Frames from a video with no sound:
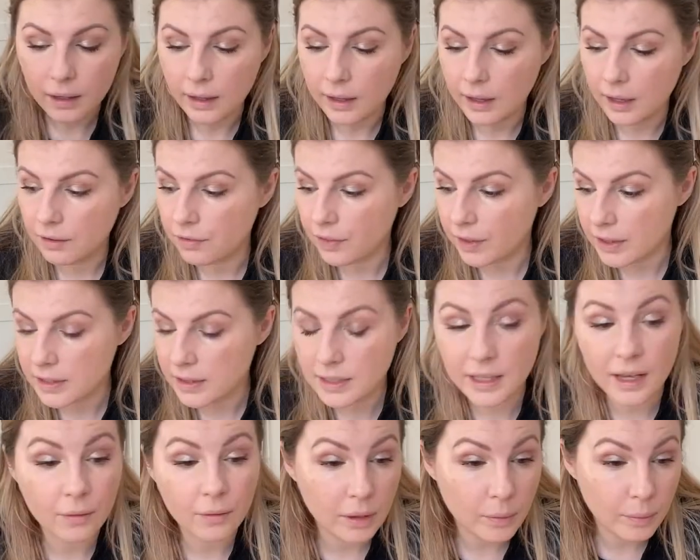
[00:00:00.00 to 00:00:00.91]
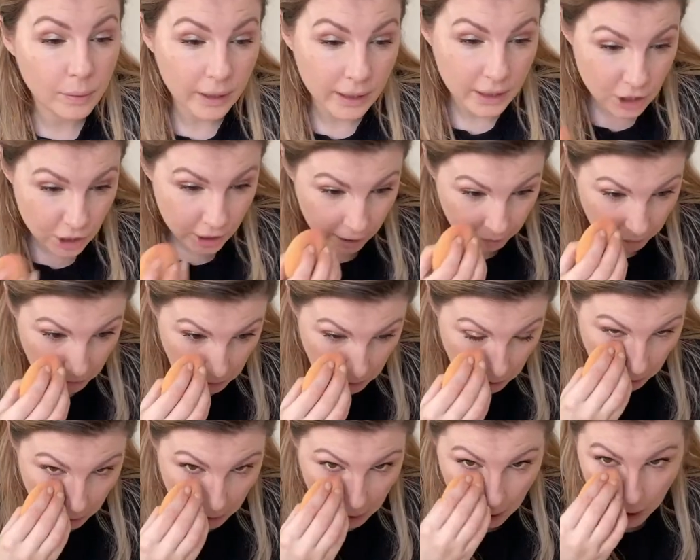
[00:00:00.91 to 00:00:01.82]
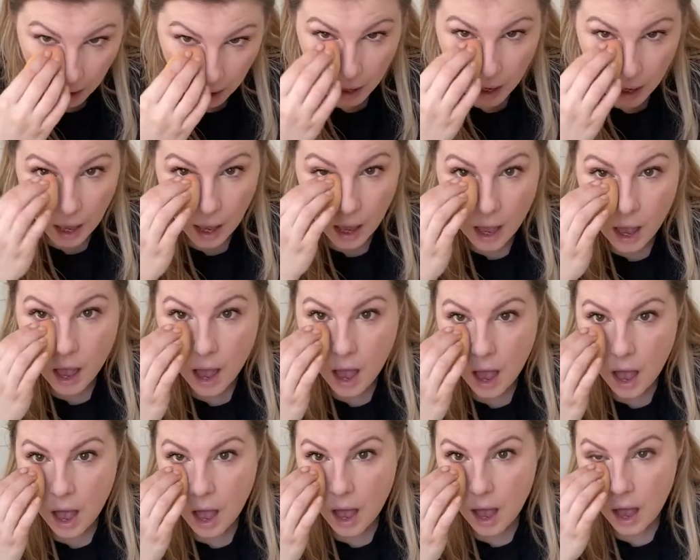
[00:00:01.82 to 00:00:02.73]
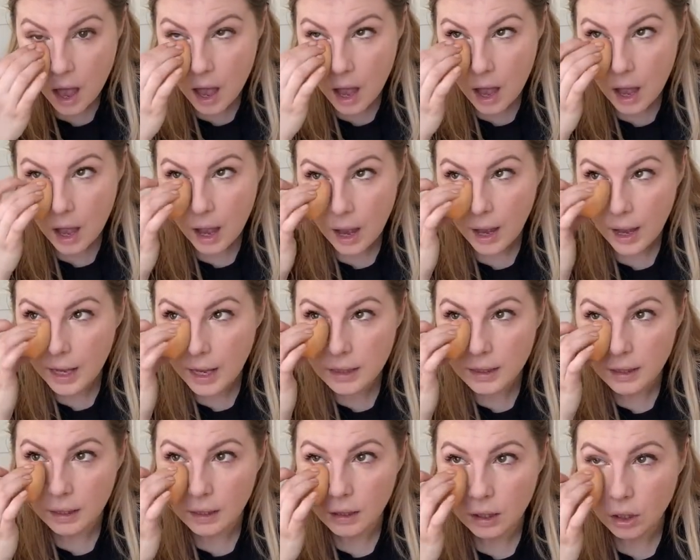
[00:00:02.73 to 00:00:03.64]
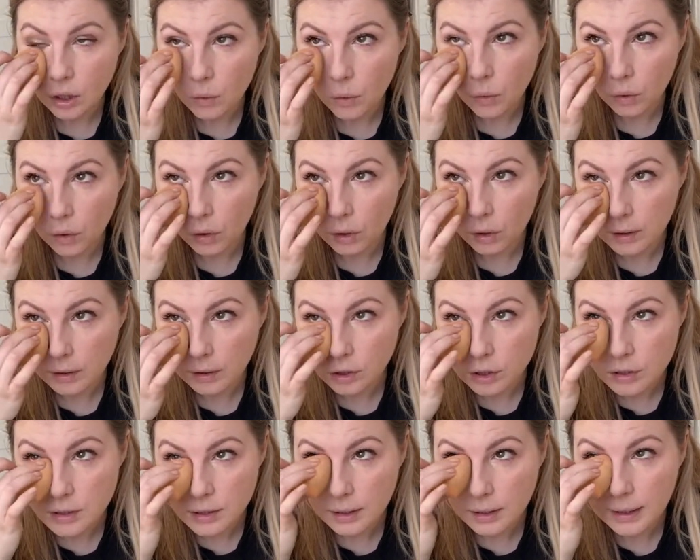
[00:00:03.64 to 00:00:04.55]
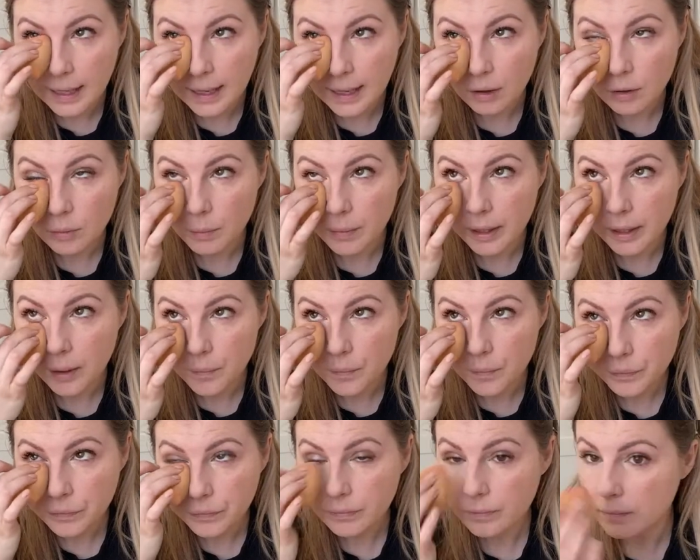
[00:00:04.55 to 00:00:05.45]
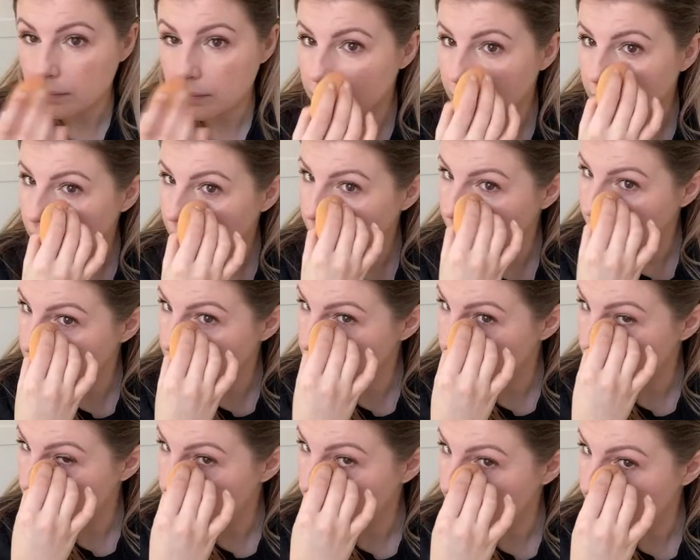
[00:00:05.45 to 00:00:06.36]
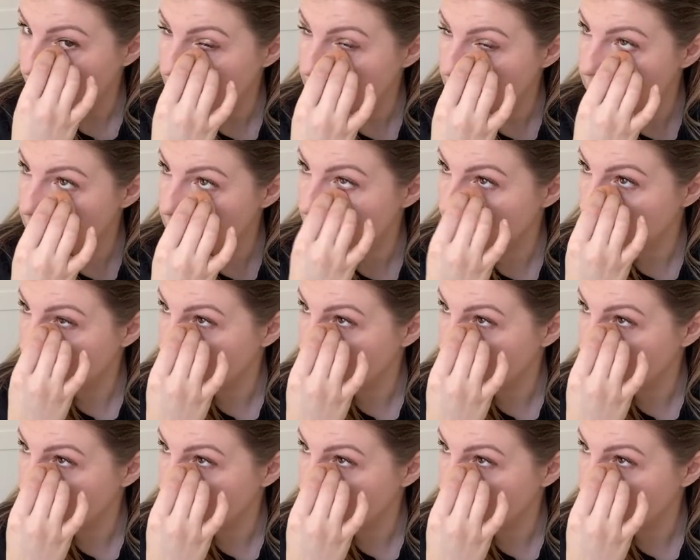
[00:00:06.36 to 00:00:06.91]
if that's the only place you haven't done. I think you all just allowed me to miss